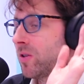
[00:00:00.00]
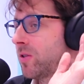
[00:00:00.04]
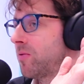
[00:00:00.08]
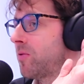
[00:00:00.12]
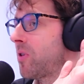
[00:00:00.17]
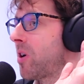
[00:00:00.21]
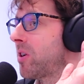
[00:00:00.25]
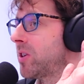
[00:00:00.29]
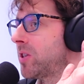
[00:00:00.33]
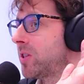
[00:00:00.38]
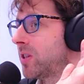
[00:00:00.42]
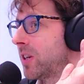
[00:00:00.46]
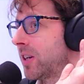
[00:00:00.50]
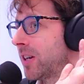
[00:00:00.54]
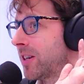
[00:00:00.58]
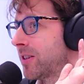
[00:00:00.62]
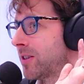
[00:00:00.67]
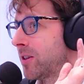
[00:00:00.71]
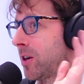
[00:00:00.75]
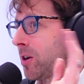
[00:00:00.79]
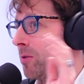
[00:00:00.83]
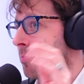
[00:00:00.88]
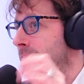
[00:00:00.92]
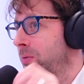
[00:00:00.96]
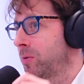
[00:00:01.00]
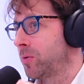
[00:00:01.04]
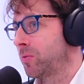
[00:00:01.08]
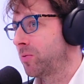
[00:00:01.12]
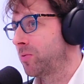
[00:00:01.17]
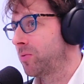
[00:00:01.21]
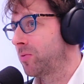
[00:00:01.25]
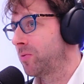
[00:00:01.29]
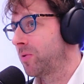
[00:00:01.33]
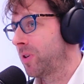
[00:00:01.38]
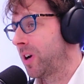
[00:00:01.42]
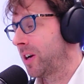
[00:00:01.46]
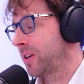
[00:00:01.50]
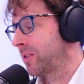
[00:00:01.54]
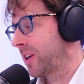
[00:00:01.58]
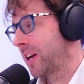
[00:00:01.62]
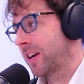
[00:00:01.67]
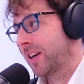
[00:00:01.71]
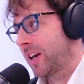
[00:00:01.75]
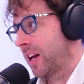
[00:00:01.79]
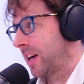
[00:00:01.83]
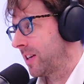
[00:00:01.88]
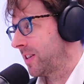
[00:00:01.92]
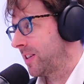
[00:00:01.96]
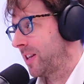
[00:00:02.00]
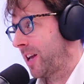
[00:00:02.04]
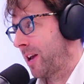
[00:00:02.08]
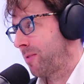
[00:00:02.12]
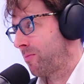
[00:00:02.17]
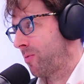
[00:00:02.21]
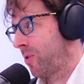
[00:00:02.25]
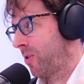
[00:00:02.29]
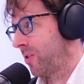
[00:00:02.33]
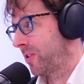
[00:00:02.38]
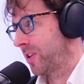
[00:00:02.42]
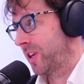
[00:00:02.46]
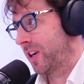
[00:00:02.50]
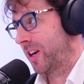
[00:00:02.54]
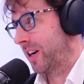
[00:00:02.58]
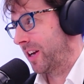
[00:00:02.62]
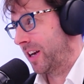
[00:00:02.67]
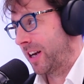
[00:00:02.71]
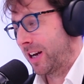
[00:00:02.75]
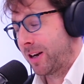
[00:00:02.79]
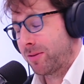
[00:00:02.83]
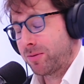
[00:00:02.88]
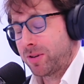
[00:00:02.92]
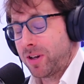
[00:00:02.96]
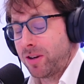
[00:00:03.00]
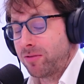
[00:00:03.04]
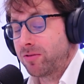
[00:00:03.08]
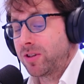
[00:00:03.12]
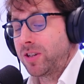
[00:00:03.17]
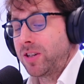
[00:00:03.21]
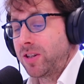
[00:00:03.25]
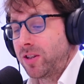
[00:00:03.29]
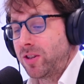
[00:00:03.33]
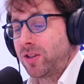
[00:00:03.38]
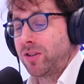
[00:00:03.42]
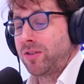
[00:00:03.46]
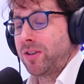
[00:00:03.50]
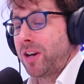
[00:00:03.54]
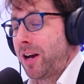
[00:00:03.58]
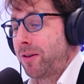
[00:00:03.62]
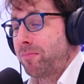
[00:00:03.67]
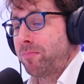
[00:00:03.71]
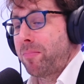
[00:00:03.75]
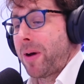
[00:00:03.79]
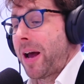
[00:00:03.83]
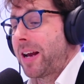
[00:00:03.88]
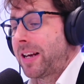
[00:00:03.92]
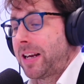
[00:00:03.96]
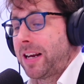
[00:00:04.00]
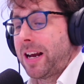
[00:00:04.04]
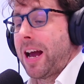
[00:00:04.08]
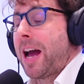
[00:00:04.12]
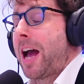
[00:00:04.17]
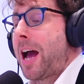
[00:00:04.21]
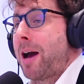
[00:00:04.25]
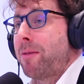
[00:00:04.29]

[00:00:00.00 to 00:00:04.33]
is a very silly example. I'm going to get his name wrong. You're going to get upset. Rishi Sunak banging a